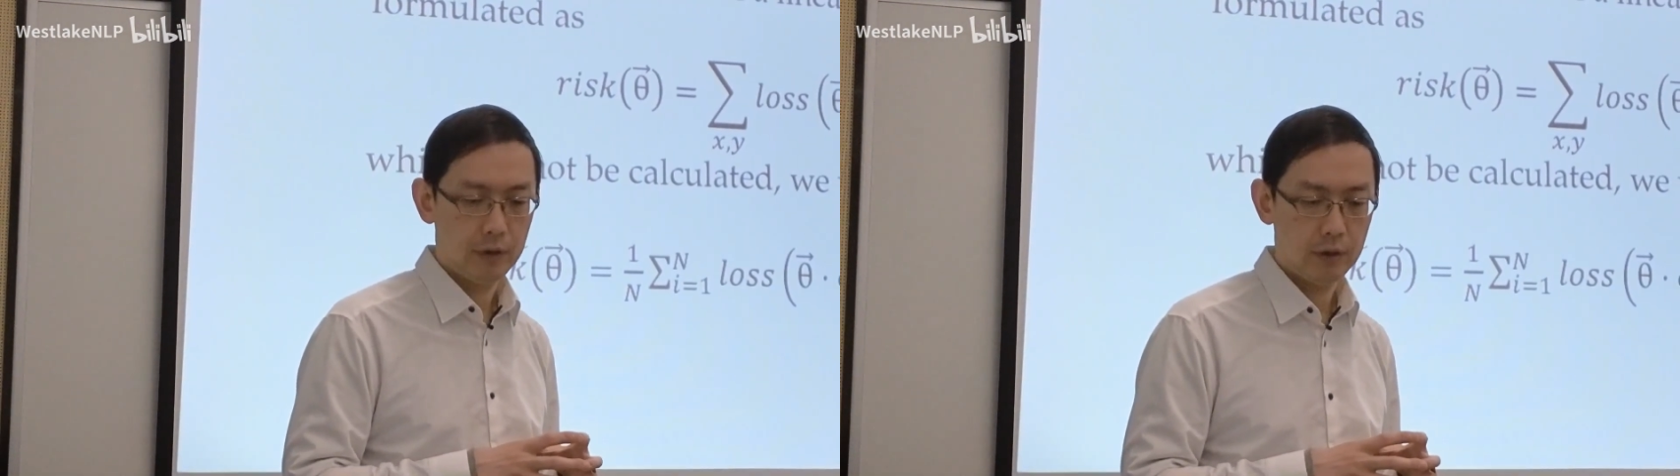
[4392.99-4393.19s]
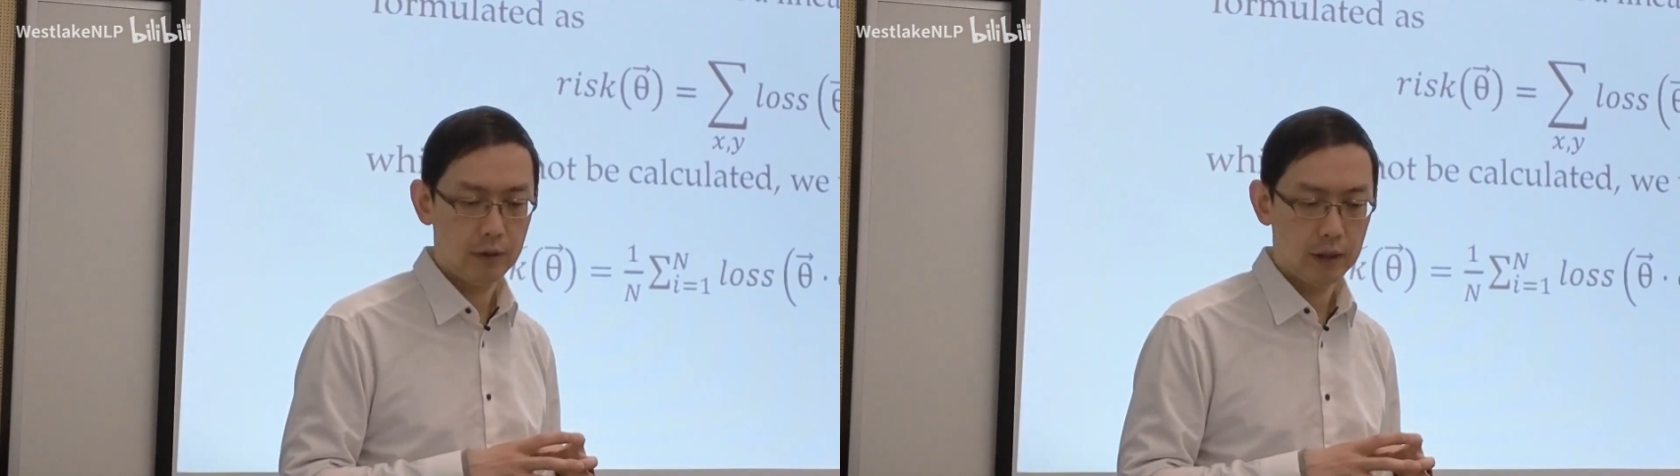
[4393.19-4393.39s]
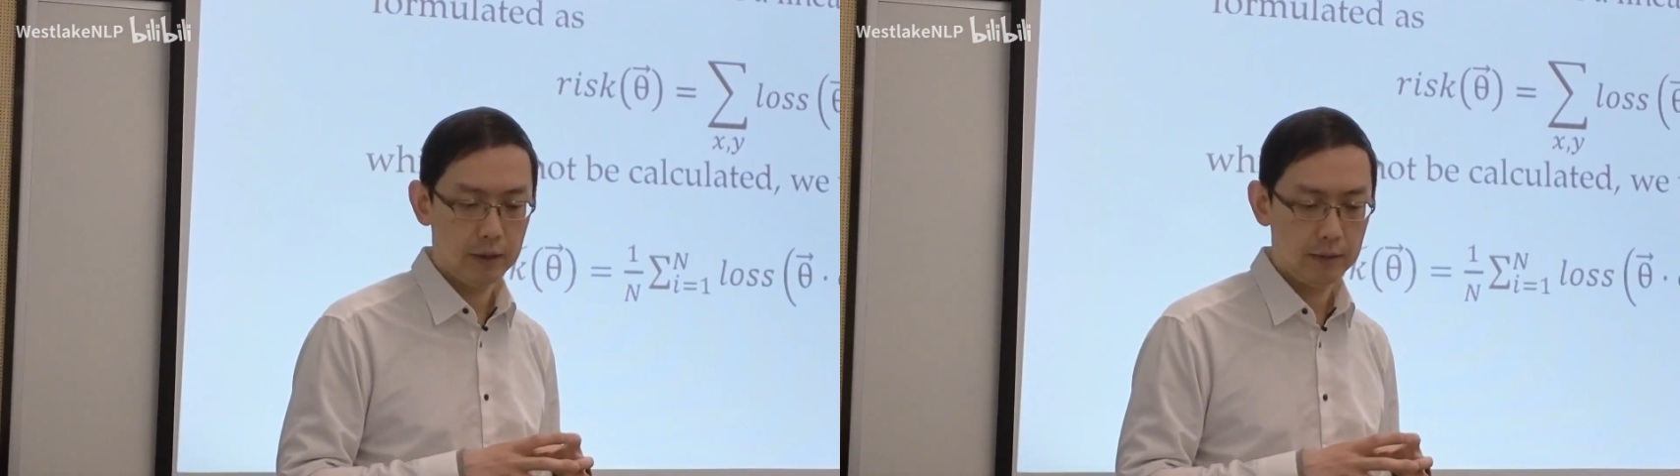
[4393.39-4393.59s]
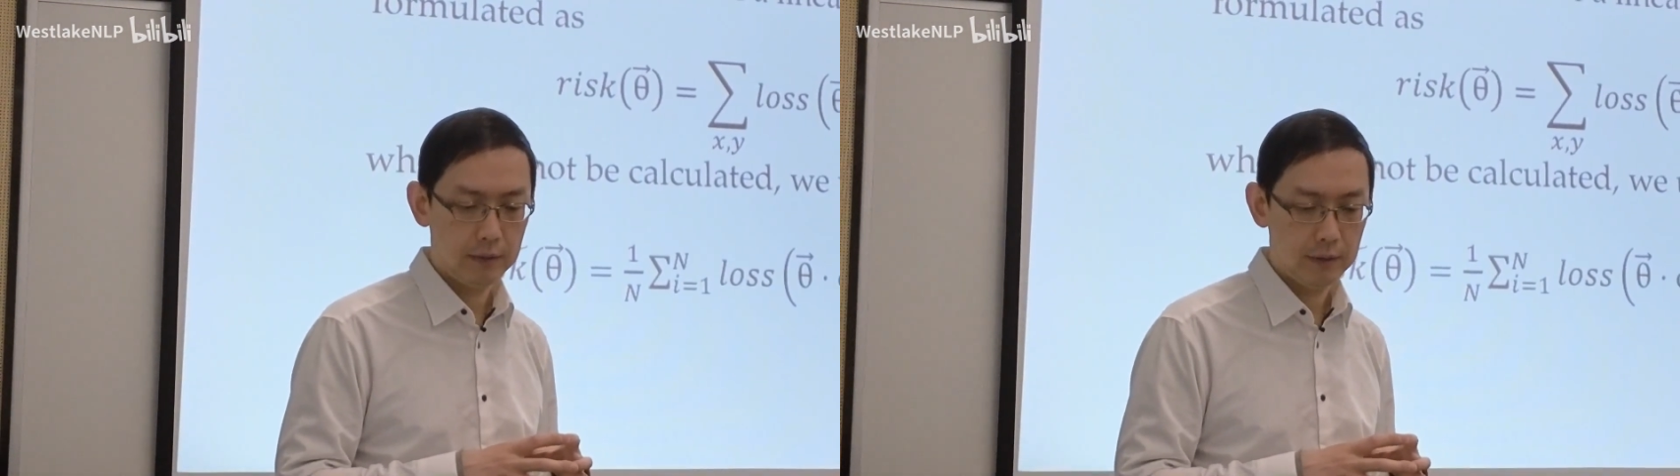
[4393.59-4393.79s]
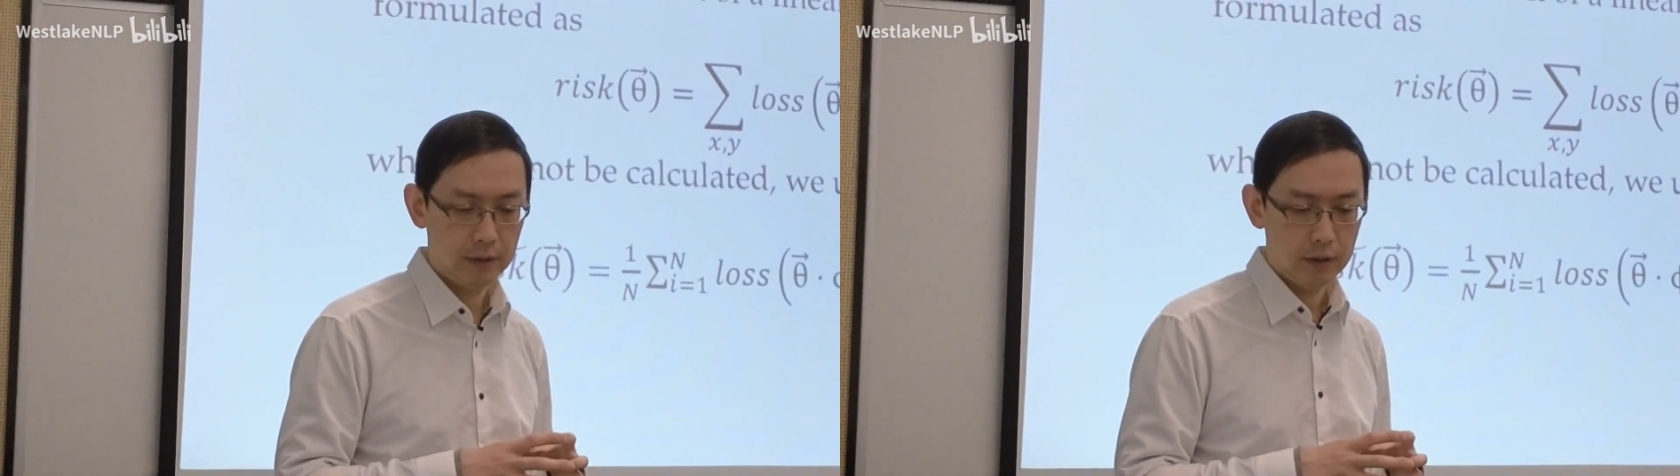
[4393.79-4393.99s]
Right.
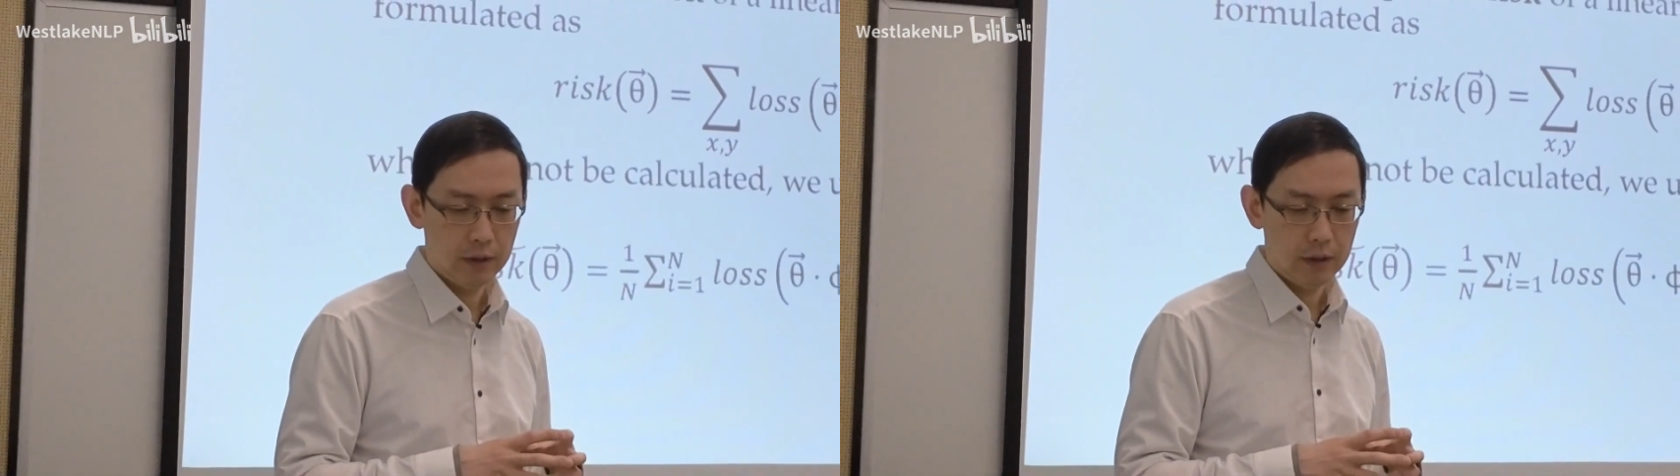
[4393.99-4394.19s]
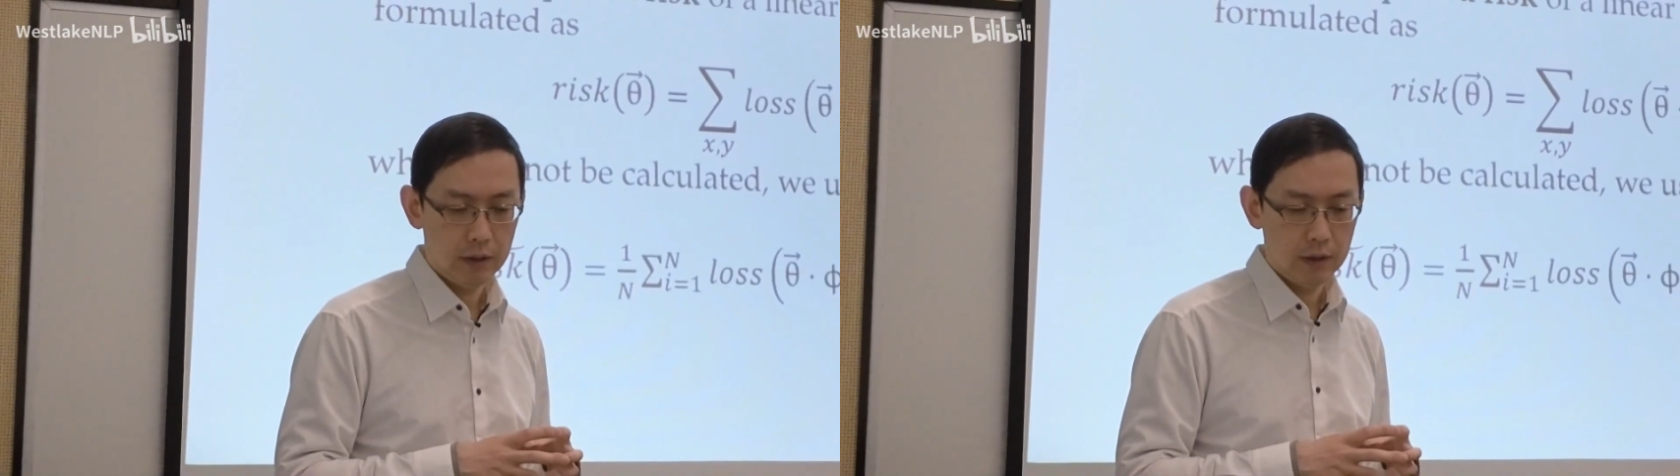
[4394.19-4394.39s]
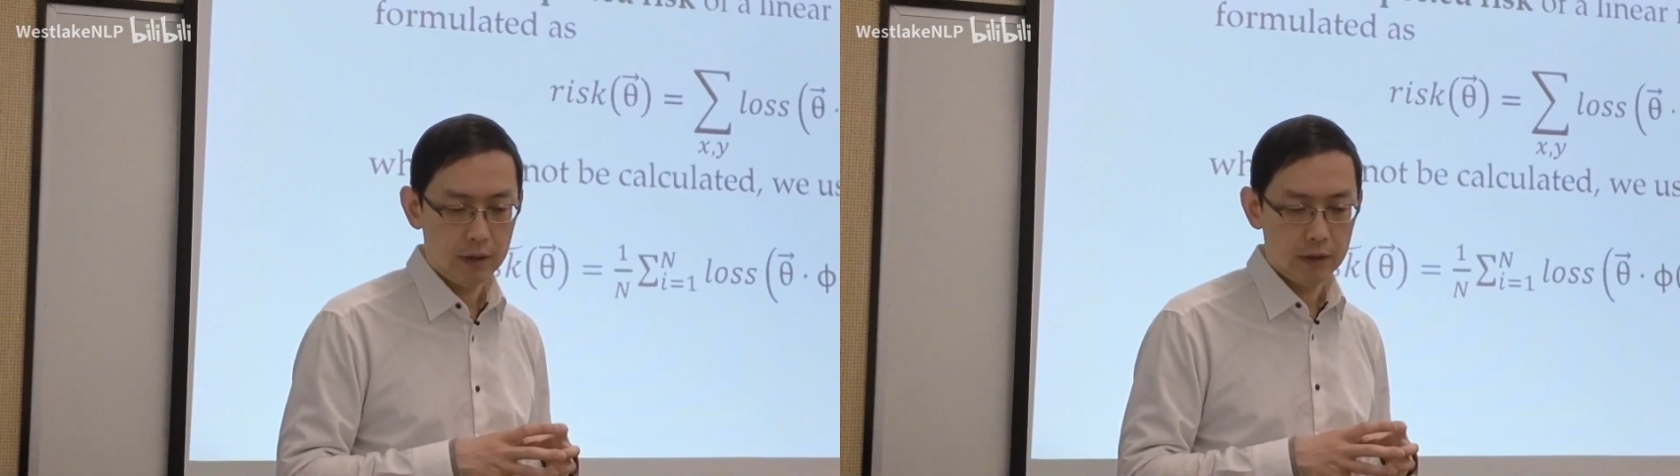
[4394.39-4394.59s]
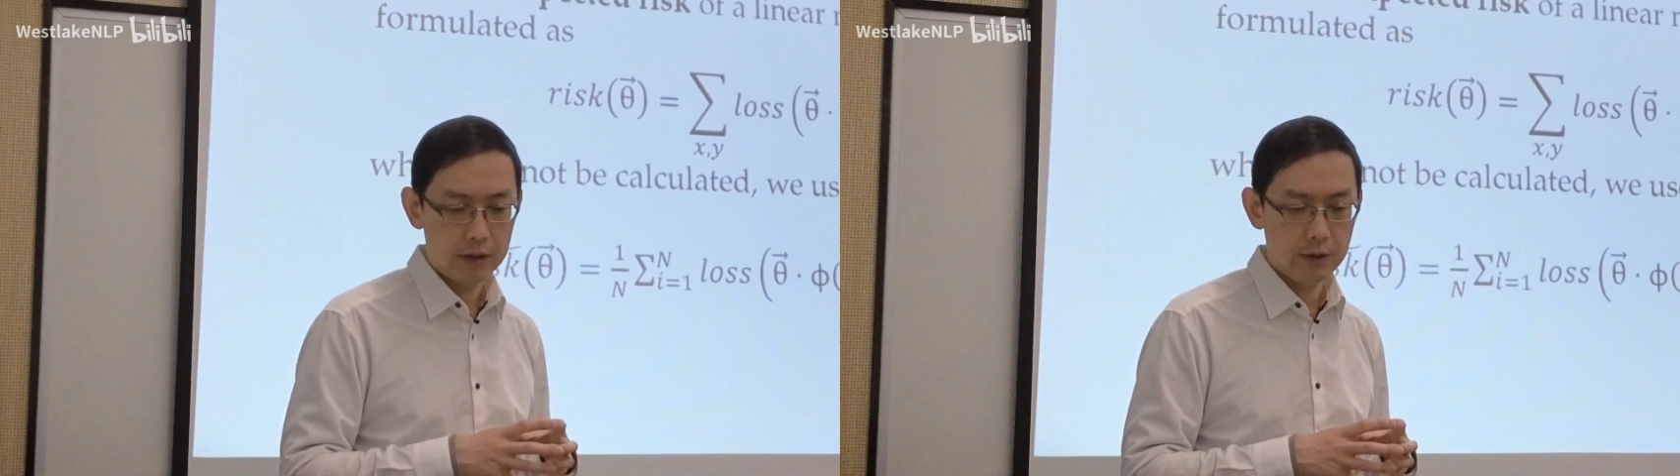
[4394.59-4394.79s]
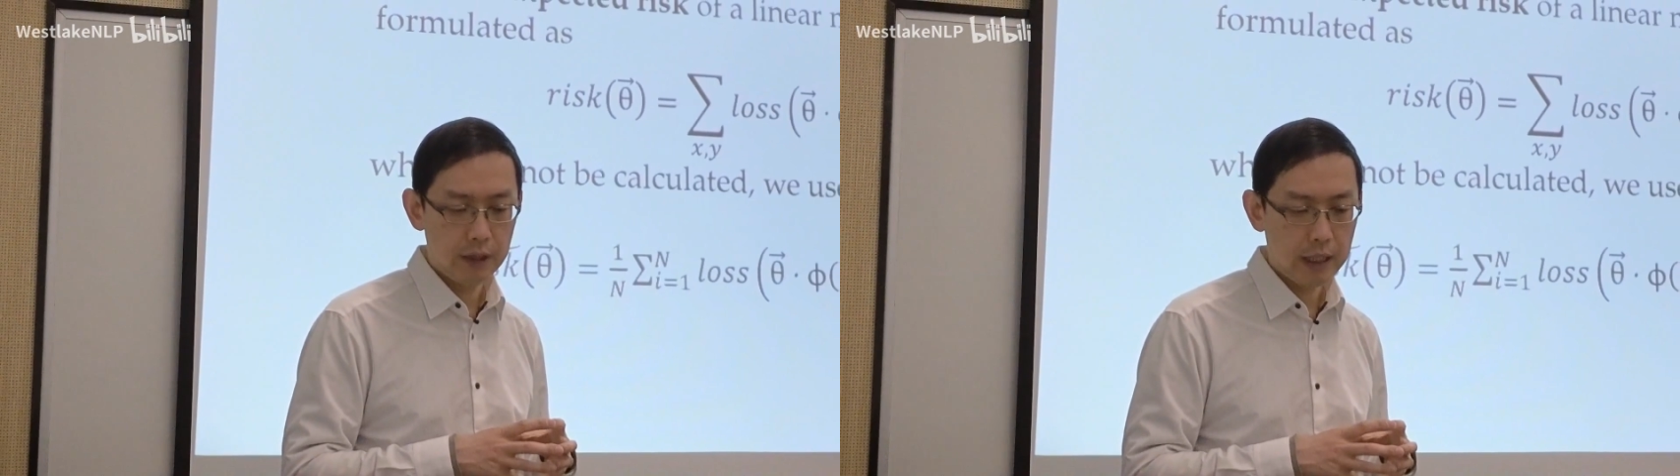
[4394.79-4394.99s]

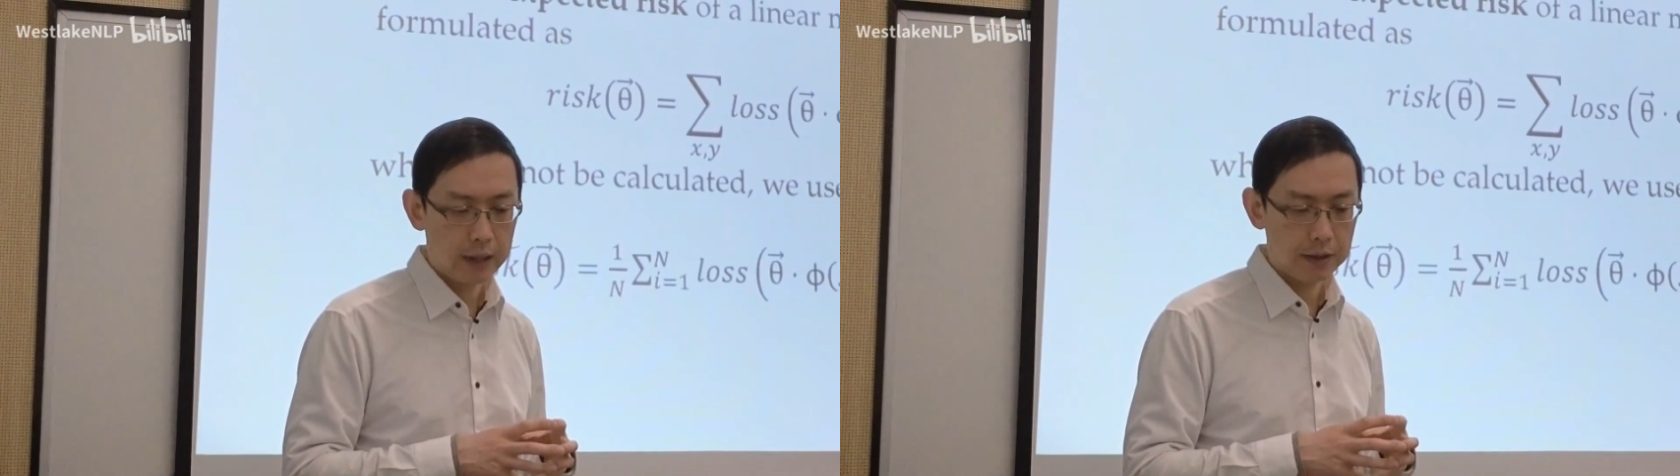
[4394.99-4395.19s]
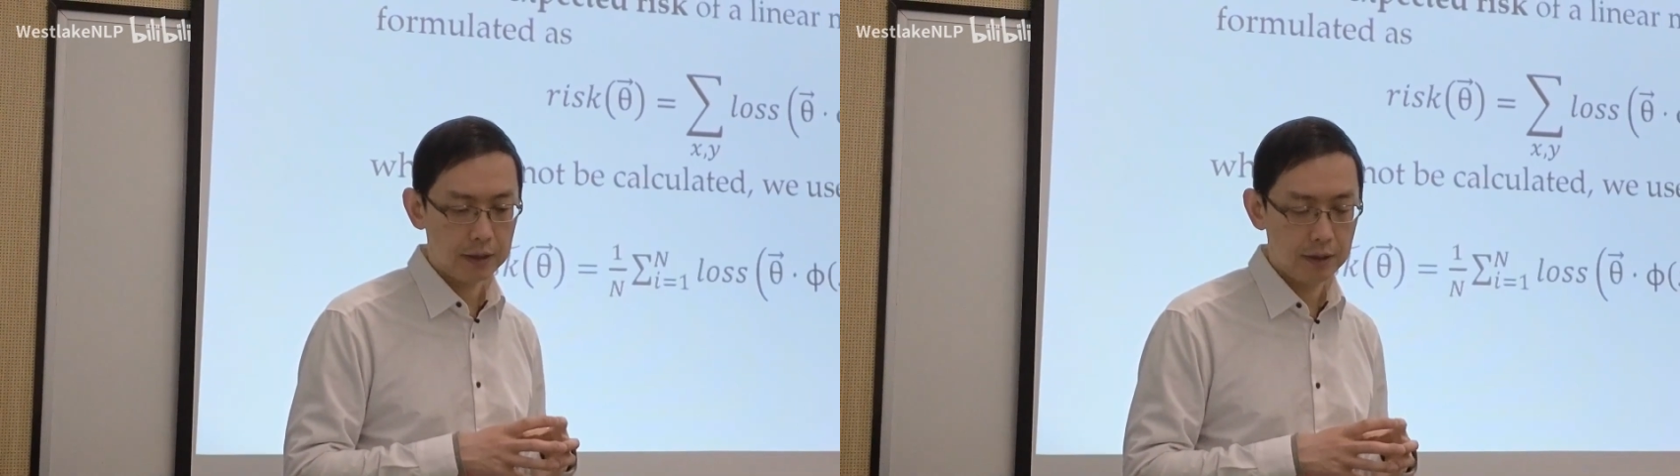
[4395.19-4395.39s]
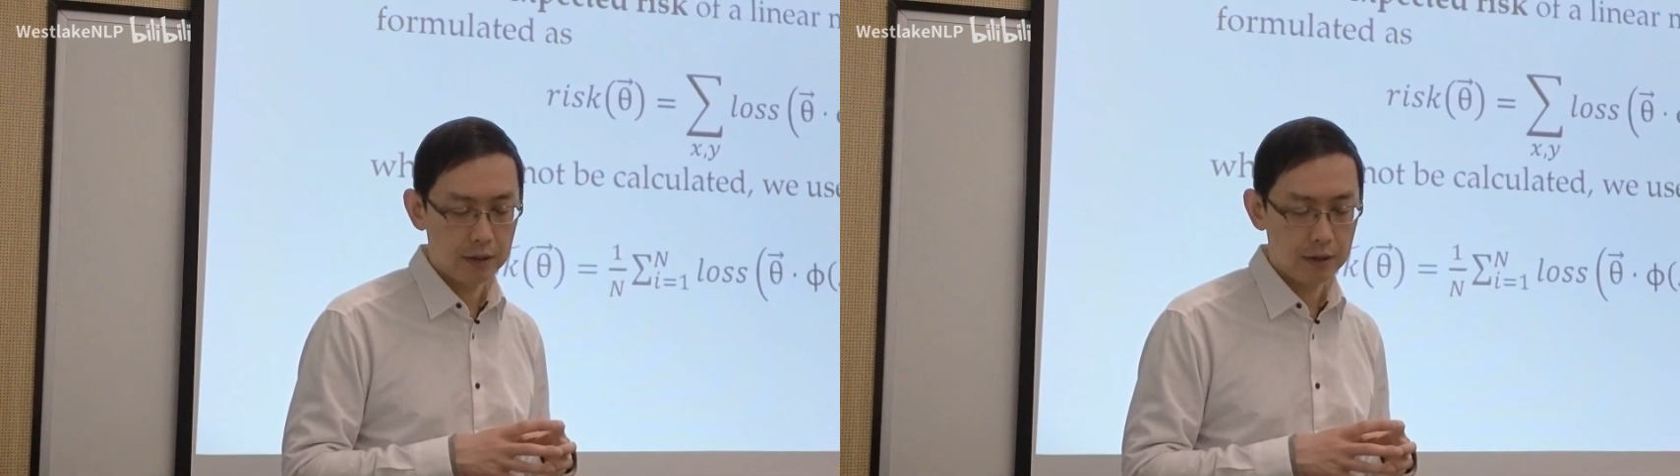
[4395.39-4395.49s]
So next,